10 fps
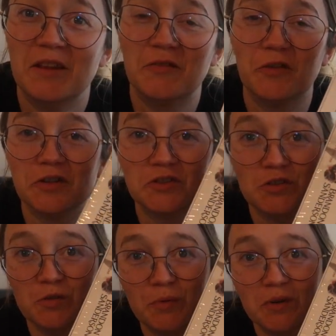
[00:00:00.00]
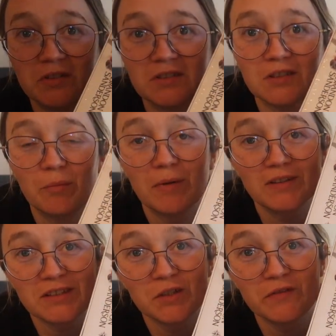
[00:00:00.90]
the first two books
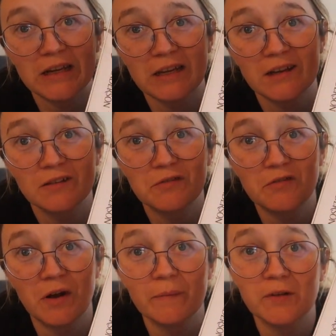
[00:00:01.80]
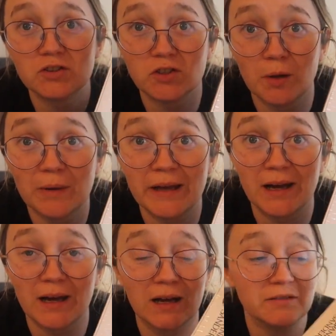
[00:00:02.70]
plus a novella from the Stormlight
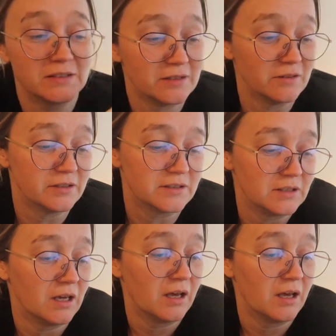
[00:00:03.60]
Archive series,